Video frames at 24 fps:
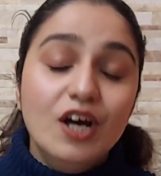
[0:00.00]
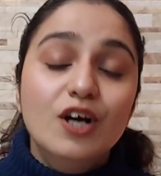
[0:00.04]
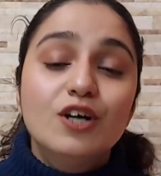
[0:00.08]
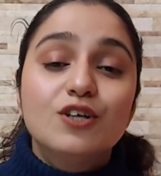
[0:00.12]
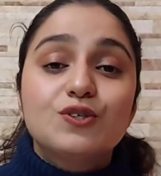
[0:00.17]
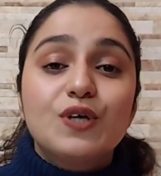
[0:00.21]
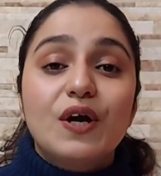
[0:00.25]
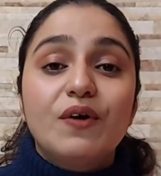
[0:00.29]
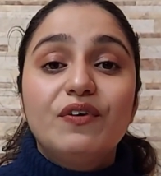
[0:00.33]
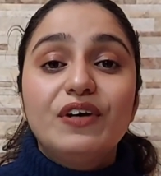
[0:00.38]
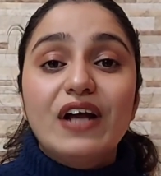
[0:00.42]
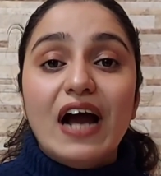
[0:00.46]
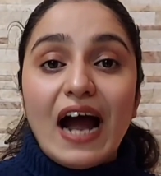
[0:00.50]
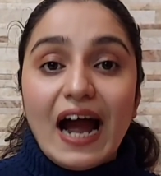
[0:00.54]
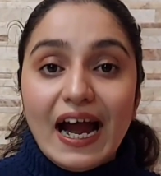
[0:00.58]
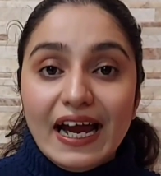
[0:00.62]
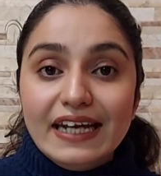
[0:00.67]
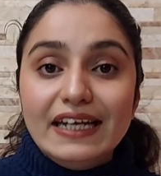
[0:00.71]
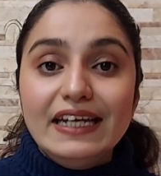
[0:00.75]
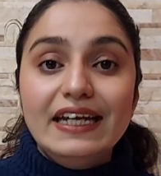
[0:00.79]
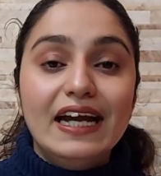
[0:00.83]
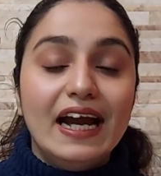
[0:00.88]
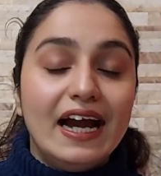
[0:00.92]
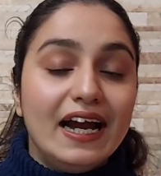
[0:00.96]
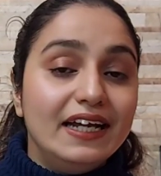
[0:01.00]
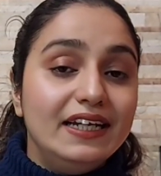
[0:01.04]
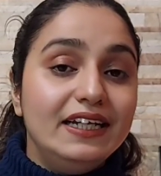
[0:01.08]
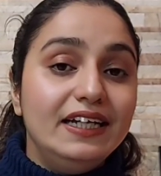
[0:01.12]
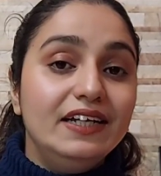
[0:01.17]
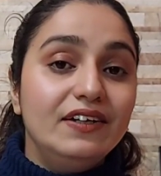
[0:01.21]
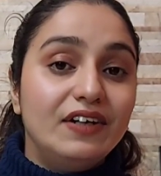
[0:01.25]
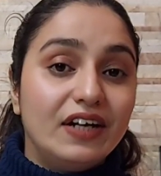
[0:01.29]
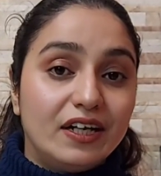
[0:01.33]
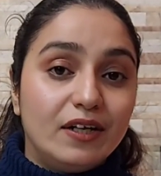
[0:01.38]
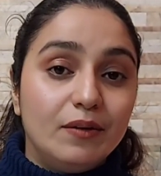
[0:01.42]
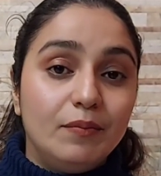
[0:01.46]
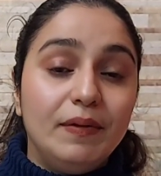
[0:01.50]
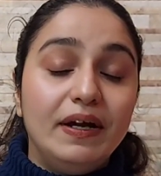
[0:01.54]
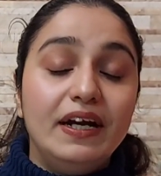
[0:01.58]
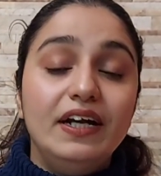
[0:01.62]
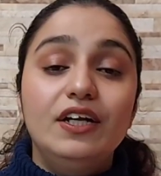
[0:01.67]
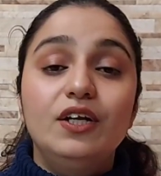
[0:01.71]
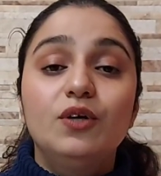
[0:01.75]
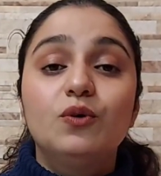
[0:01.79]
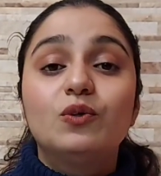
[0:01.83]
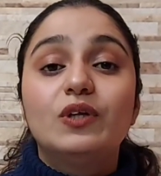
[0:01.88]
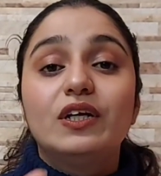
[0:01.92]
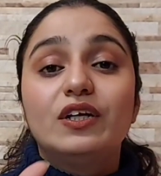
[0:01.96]
So I would highly recommend
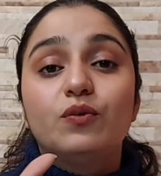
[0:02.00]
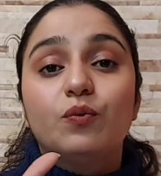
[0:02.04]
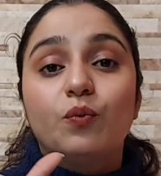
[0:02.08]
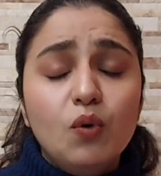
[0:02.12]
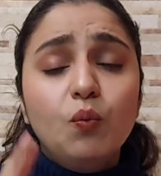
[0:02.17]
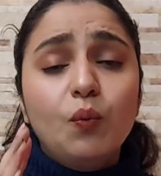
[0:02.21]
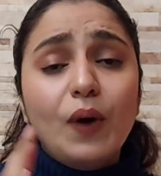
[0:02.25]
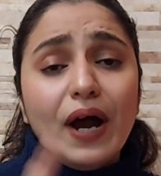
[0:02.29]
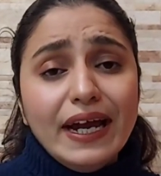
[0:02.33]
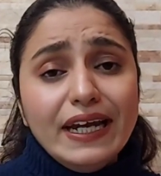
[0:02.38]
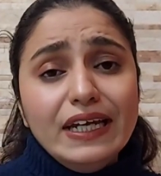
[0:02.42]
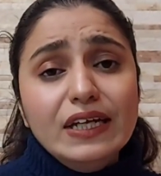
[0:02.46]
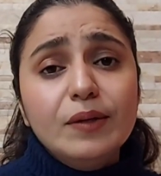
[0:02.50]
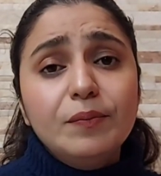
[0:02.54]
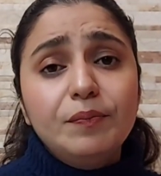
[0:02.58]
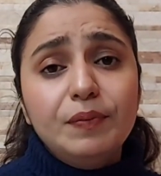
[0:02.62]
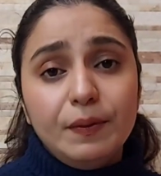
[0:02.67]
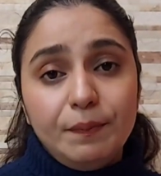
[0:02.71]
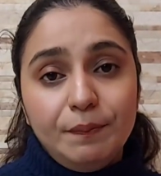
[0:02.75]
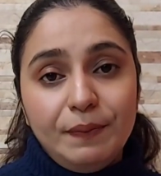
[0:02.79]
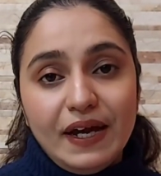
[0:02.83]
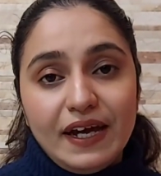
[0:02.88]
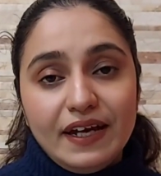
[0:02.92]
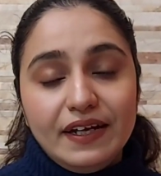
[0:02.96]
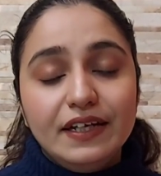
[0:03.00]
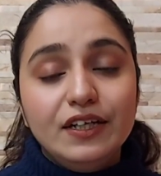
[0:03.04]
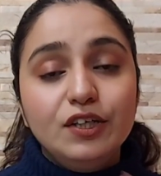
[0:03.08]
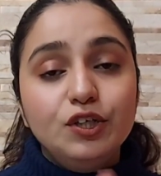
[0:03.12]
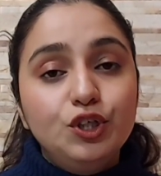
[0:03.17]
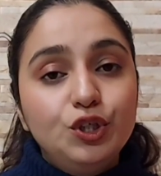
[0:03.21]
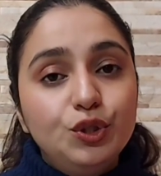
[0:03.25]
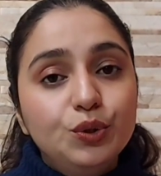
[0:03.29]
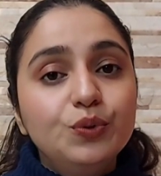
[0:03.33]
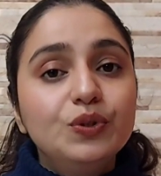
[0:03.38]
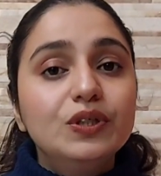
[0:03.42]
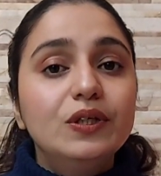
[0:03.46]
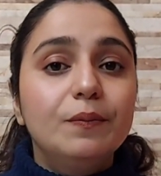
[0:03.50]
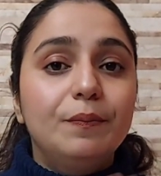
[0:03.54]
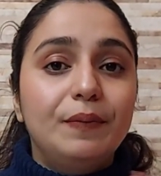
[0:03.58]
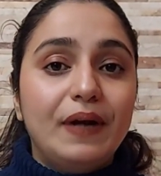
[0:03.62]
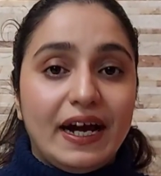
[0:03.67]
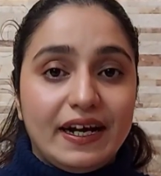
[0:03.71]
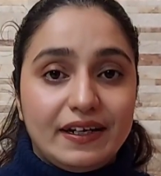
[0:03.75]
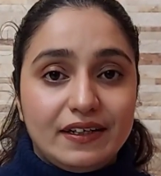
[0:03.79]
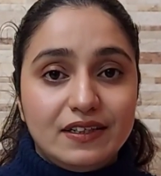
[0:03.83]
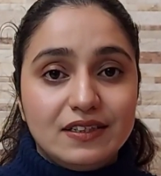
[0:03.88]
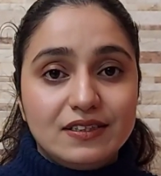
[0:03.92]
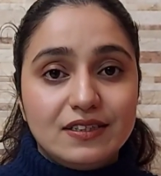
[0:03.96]
you that while you're preparing, do the
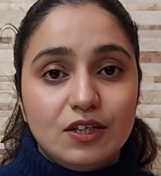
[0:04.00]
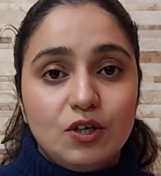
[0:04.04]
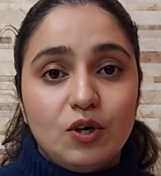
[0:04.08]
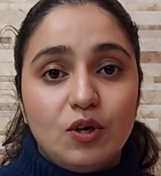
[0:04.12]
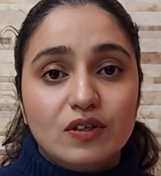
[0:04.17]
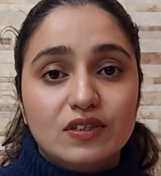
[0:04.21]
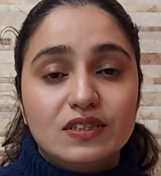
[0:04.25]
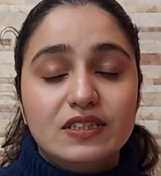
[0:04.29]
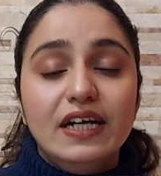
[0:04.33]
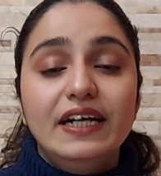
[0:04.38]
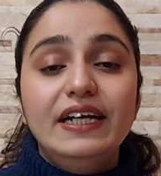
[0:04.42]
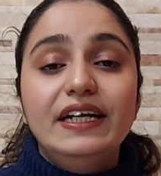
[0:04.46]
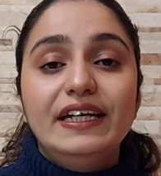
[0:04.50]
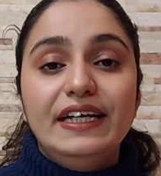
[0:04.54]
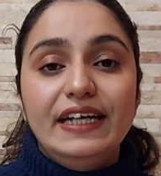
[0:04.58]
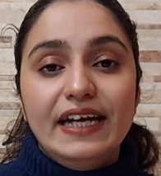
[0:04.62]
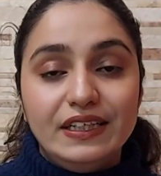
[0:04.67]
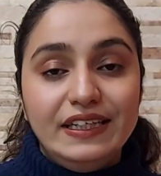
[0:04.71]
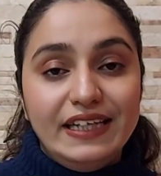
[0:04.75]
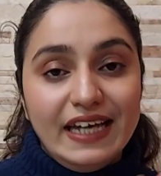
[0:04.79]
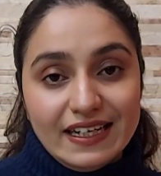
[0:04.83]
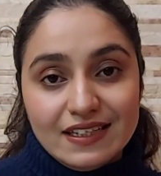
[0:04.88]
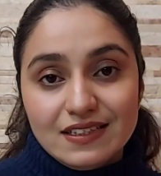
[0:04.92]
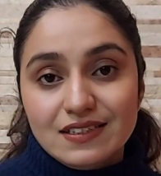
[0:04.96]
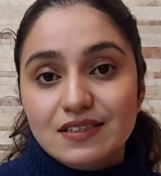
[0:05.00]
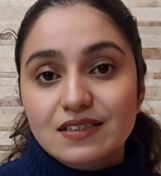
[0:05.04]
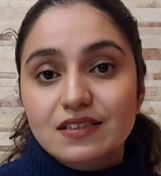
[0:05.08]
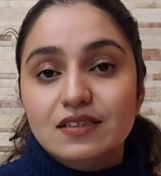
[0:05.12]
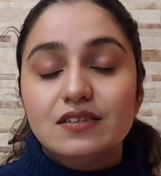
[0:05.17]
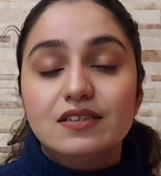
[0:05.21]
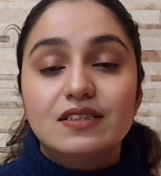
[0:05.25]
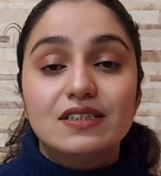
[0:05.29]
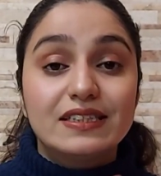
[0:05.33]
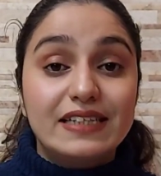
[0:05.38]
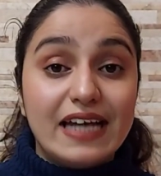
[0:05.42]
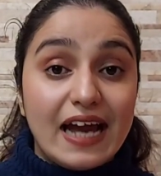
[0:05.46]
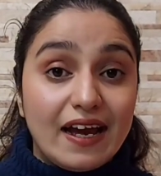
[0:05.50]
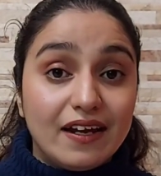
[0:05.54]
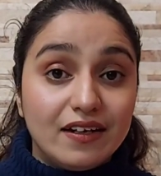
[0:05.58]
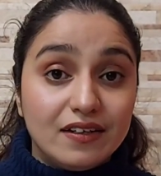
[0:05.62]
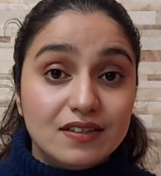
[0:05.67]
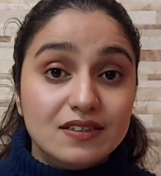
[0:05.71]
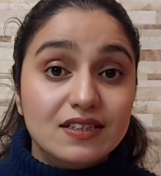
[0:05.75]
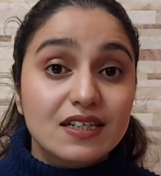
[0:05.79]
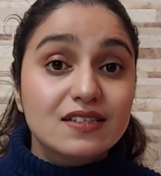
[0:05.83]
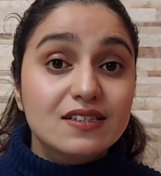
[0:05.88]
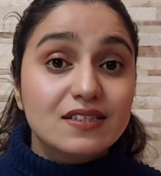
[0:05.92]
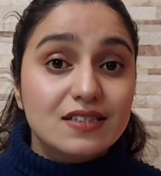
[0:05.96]
practice alongside. Yes, the
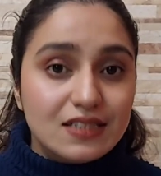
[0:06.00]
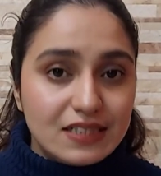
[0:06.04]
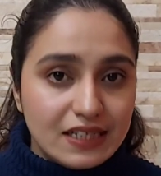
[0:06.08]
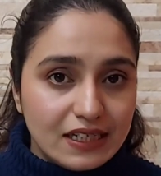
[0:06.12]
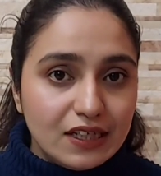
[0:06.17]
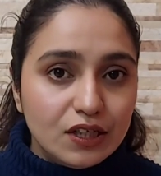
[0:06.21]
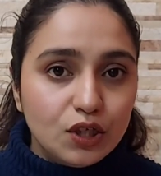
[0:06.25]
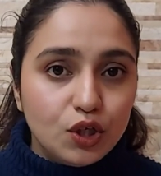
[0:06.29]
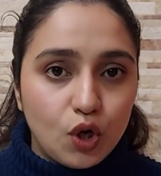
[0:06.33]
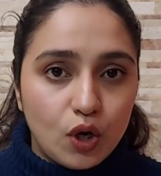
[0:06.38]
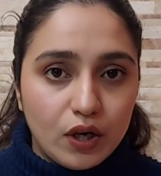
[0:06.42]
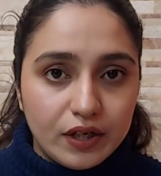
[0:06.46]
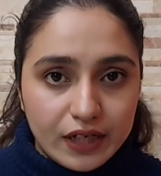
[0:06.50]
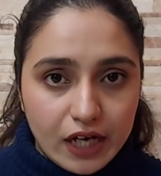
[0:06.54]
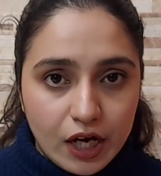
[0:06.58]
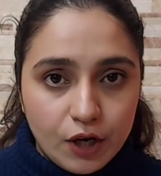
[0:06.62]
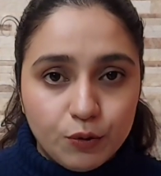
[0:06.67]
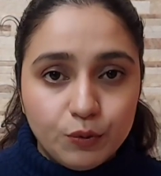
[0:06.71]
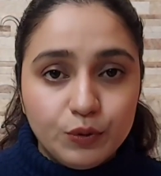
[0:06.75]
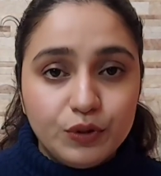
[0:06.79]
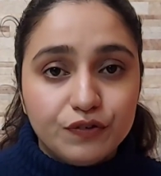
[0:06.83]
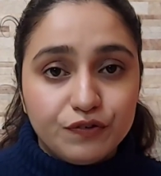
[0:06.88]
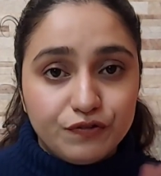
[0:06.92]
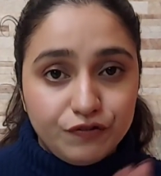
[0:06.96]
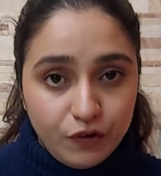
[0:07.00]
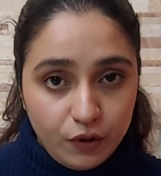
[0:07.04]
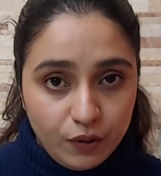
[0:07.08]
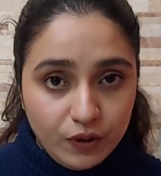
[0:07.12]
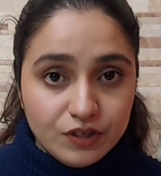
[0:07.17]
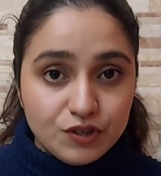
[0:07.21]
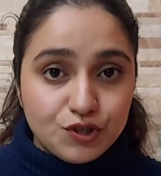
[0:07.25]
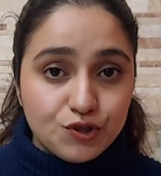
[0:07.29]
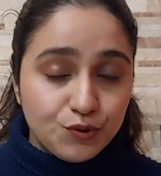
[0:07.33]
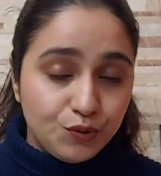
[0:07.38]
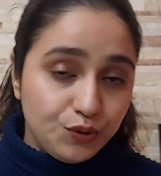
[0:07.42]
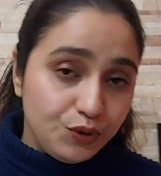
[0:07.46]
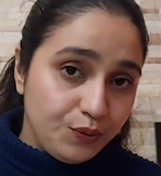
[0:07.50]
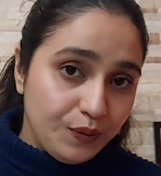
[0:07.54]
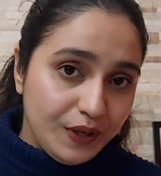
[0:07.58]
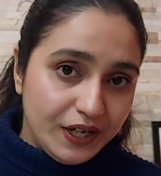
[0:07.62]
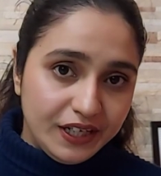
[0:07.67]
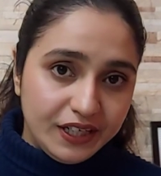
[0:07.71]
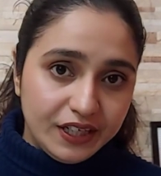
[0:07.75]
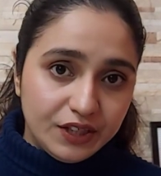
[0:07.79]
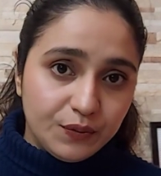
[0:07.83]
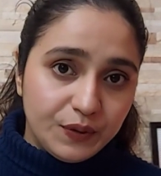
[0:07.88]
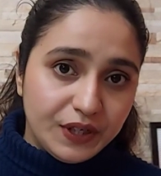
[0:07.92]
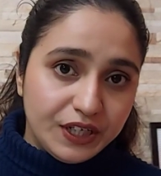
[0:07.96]
scanners are still not out for June
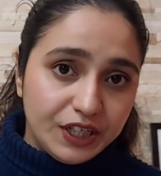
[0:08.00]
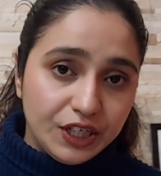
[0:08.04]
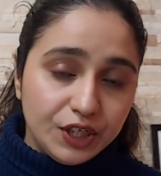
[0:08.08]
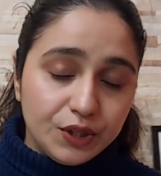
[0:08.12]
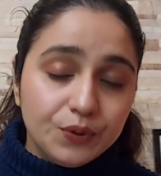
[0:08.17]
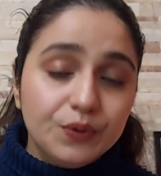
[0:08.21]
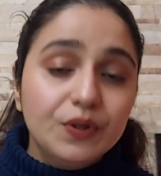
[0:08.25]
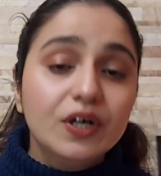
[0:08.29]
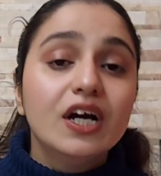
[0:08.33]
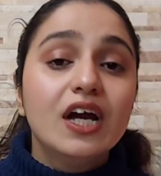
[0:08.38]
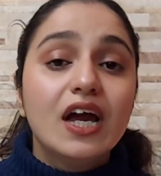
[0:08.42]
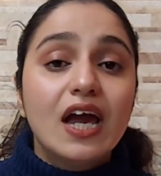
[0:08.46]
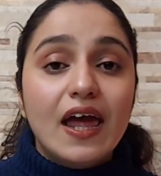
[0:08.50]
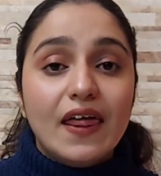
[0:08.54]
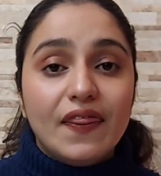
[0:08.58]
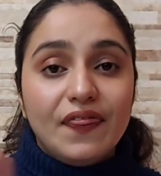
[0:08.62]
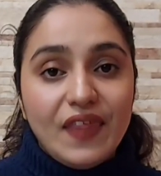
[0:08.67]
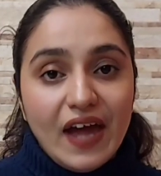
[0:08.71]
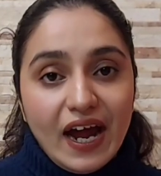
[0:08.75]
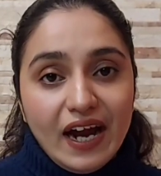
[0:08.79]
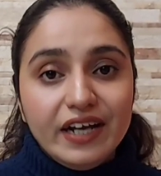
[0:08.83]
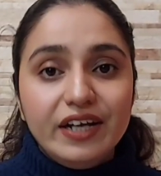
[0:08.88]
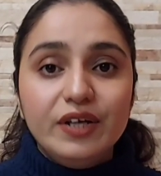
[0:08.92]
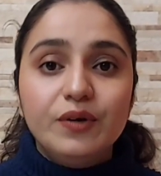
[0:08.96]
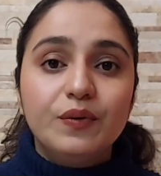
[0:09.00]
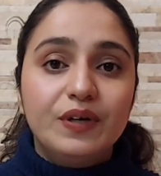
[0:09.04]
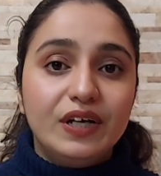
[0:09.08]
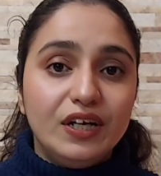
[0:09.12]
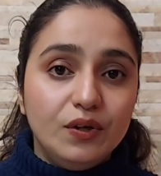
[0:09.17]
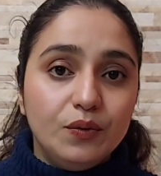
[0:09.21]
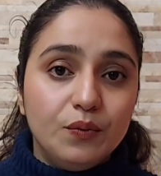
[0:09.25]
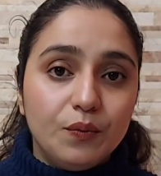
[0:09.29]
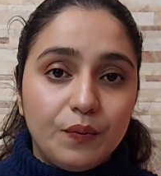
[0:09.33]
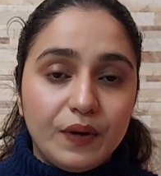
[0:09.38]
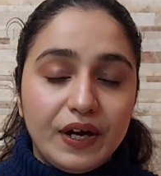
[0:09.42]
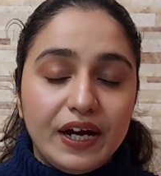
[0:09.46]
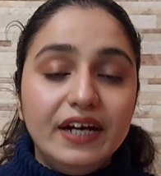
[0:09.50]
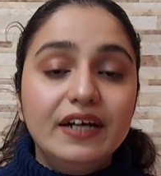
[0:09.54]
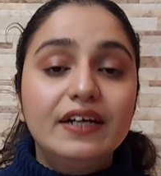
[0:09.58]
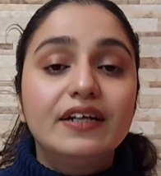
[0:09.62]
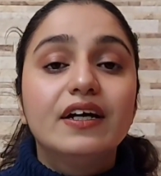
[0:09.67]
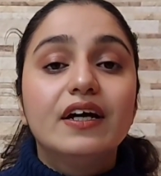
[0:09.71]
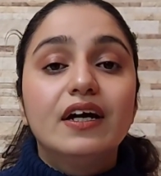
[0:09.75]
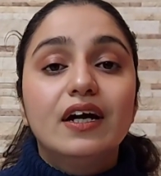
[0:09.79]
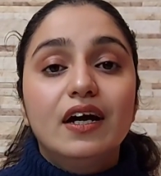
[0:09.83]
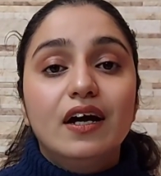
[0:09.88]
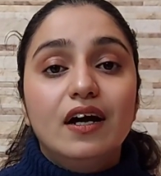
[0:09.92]
2022, that you can wait.